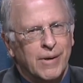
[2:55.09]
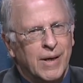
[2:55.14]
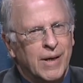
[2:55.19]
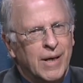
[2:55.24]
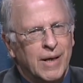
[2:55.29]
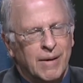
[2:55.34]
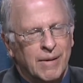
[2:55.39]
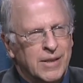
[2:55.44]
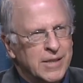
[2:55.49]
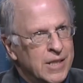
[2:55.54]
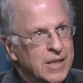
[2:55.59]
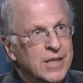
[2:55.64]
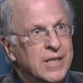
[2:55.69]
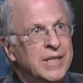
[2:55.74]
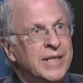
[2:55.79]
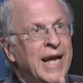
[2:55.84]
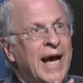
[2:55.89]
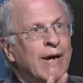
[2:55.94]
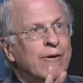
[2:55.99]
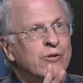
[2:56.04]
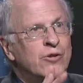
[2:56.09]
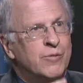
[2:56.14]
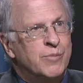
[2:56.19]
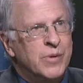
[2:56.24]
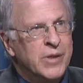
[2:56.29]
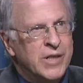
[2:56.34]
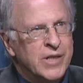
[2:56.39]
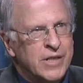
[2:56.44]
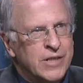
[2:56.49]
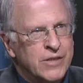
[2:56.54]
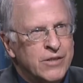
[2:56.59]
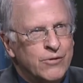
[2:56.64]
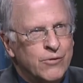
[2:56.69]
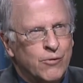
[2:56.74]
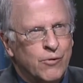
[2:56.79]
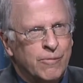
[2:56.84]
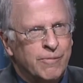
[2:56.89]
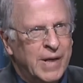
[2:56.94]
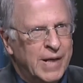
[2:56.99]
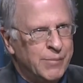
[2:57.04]
uh, a little announcement
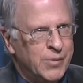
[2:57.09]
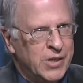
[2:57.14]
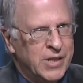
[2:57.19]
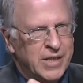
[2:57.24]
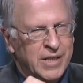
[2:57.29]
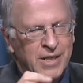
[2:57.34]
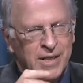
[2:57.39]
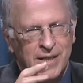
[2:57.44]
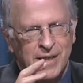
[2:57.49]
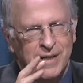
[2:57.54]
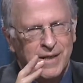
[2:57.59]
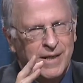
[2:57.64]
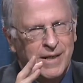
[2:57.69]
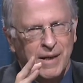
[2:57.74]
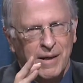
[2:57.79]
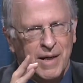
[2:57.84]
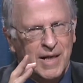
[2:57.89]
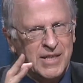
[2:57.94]
or maybe uh,